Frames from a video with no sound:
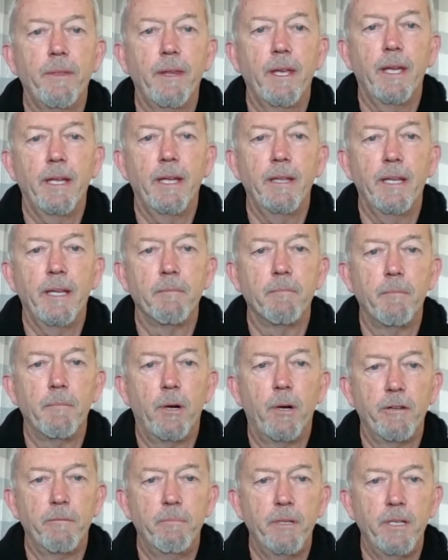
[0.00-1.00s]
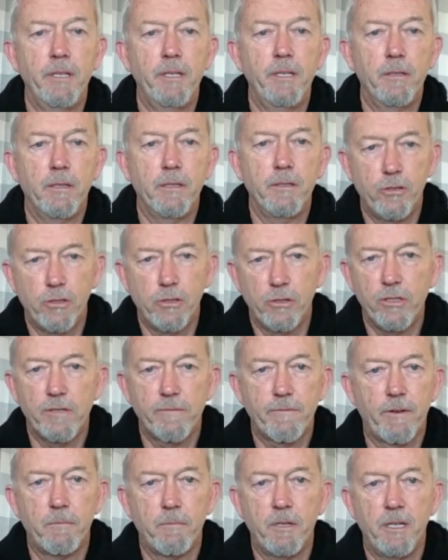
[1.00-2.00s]
And that might have been induced
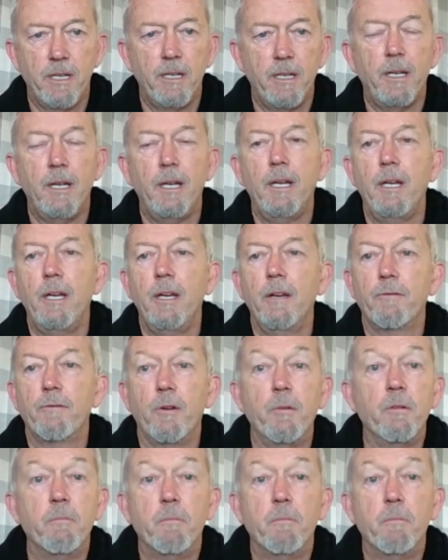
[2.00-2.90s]
from the